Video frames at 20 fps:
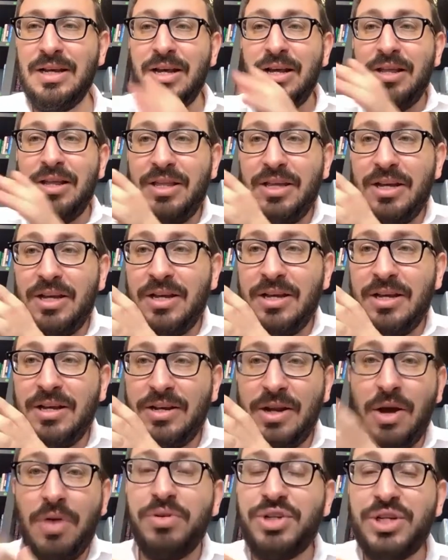The
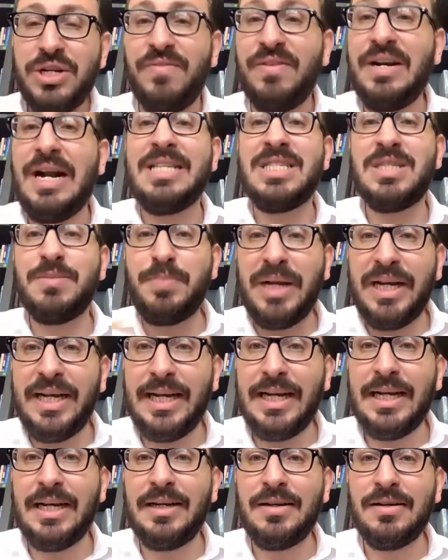notion of God
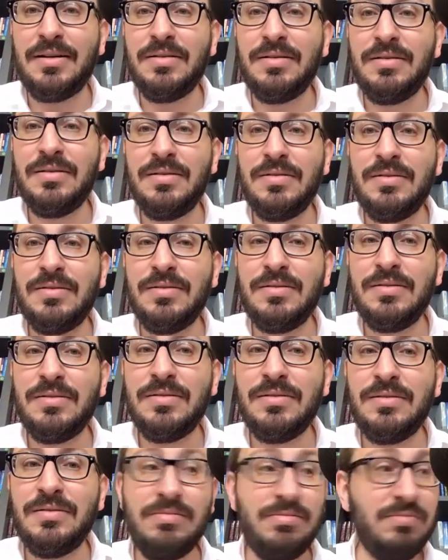speaking
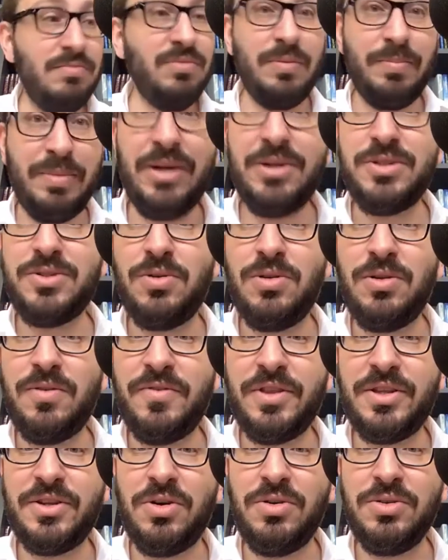appears all
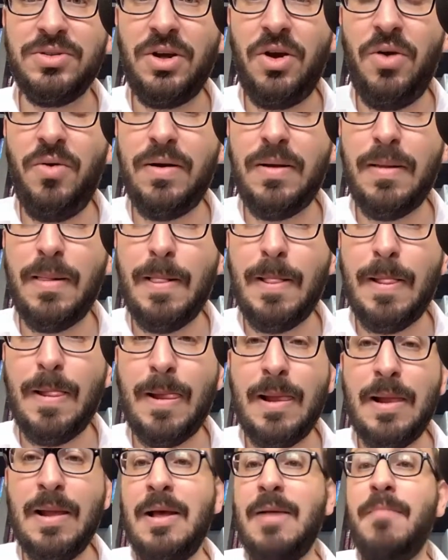over the whole Torah.
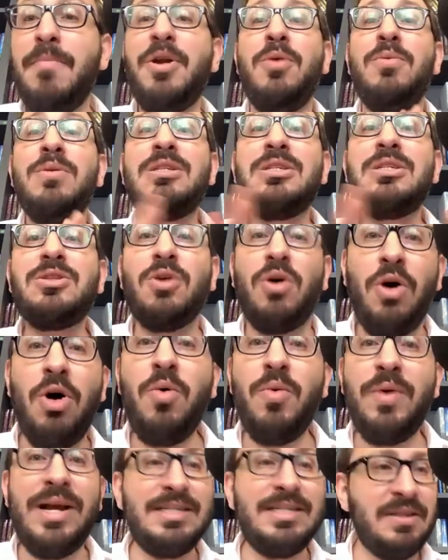But almost
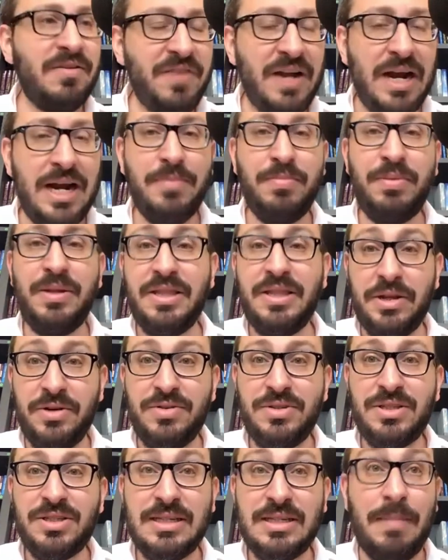always, invariably, there
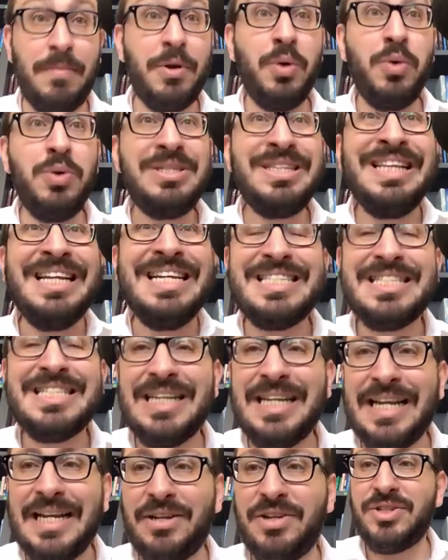is someone who's
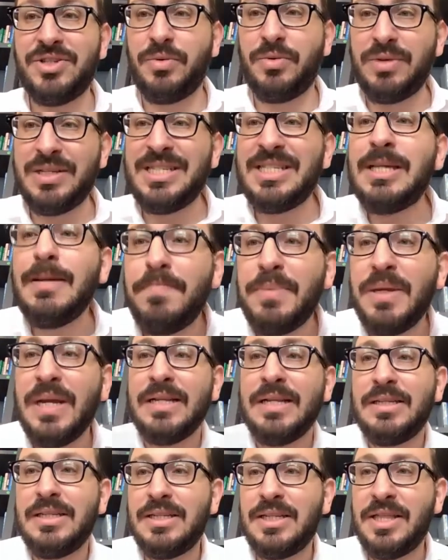listening. a
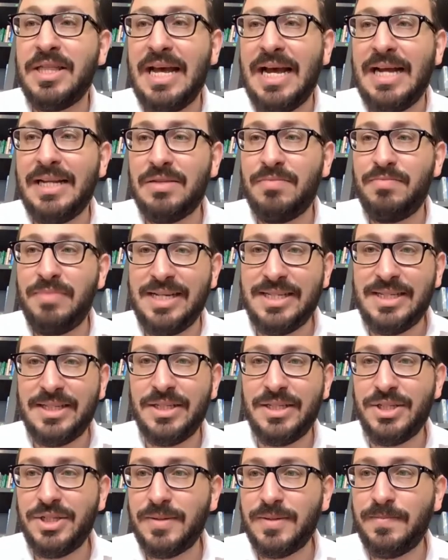recipient to that
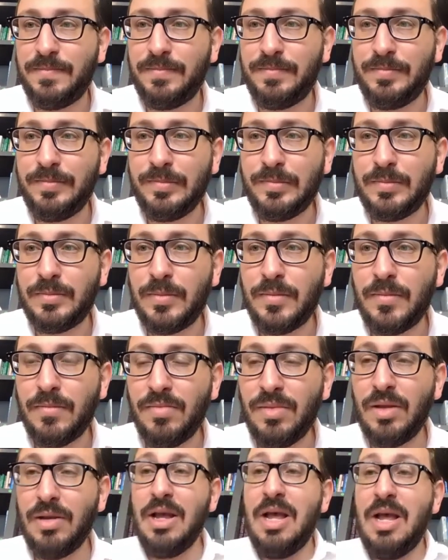message.
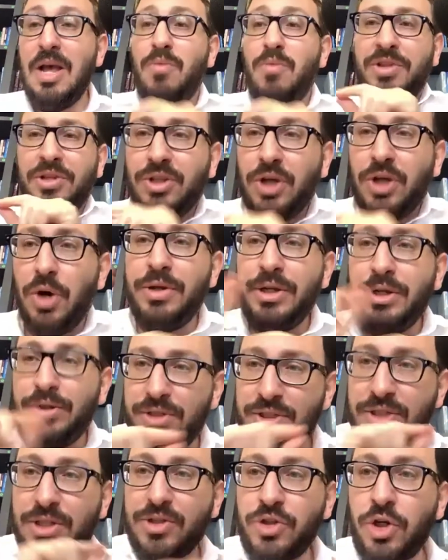When the Torah
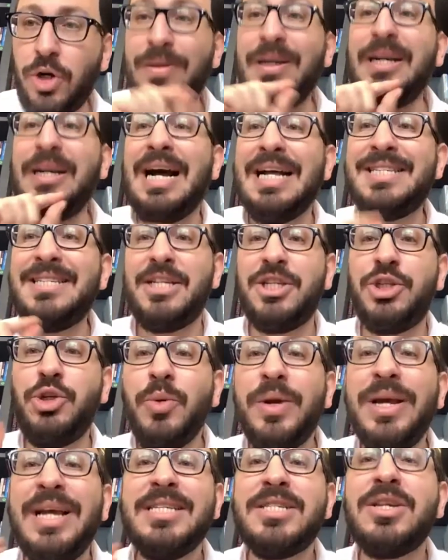uses the term, and God said
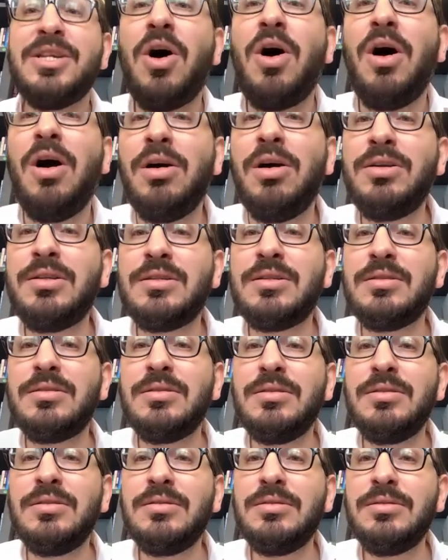to his heart,
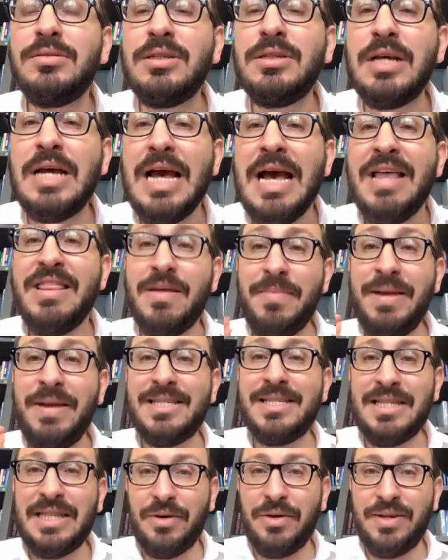that
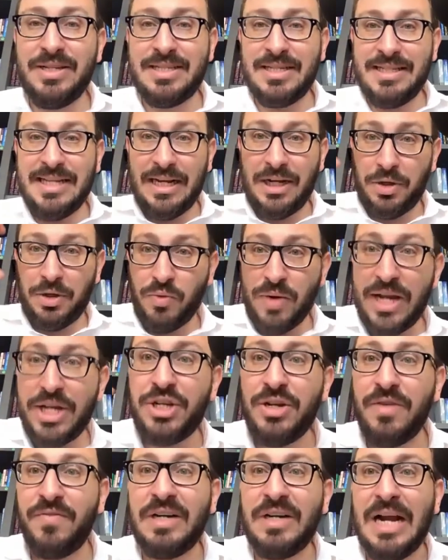means that there is a
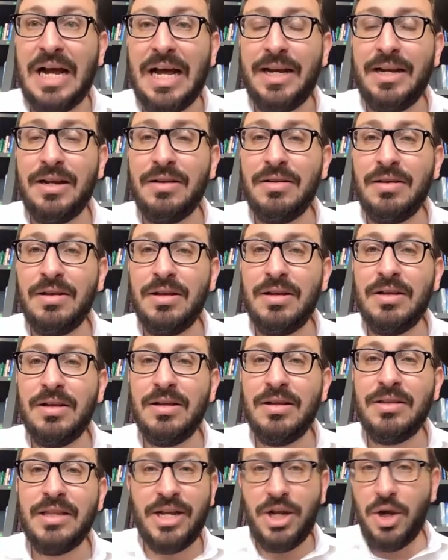declaration of God
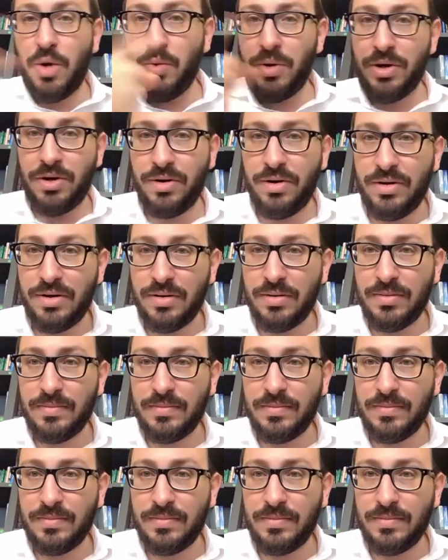that no one heard.